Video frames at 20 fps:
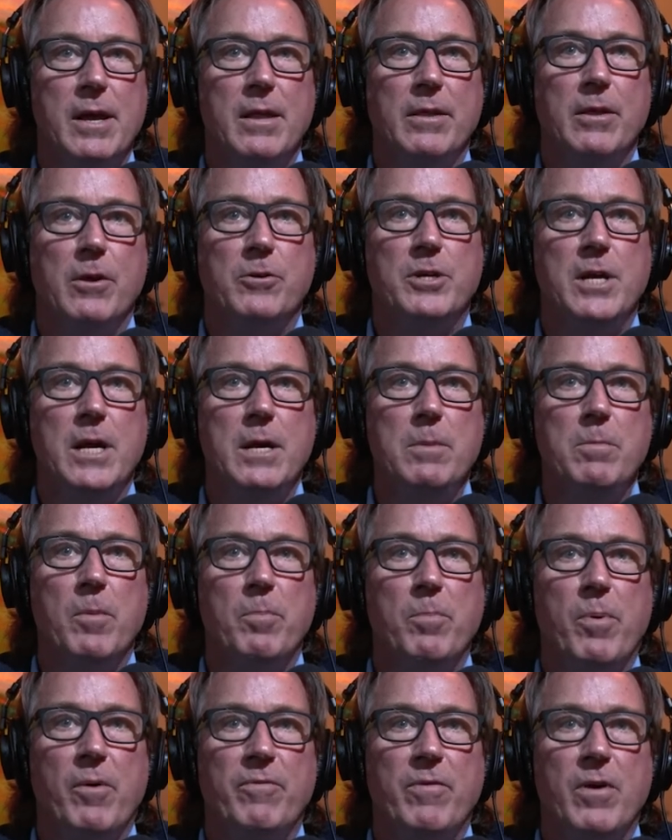Their team
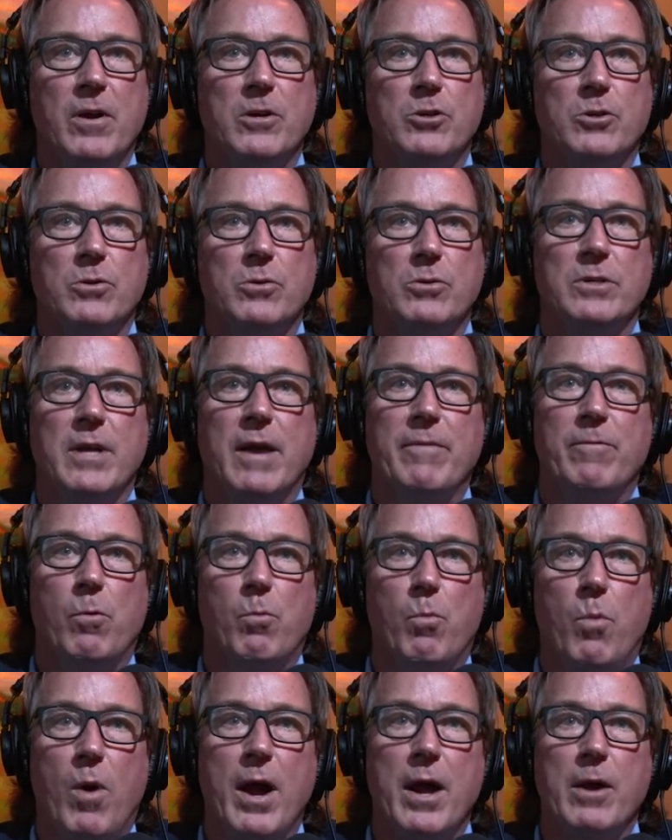of professionals have a
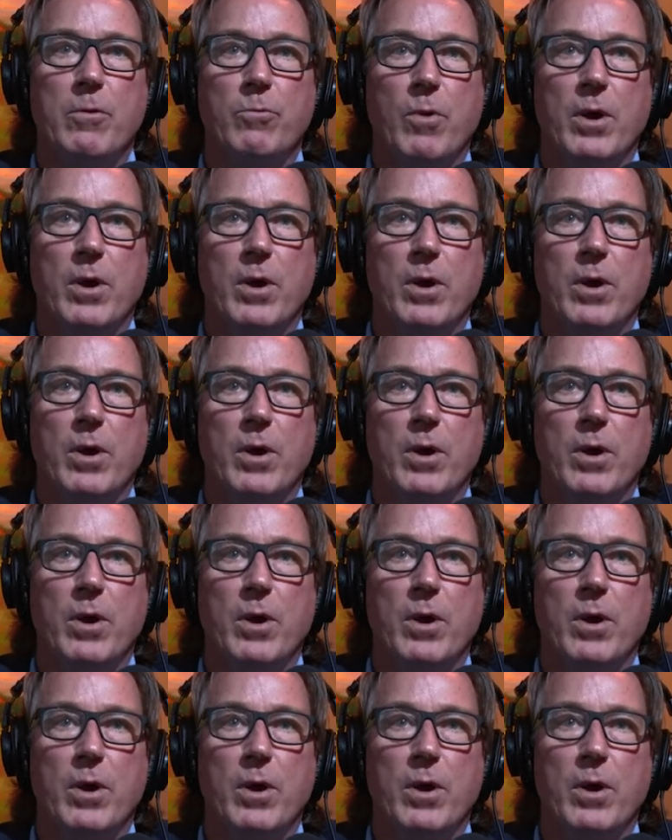wide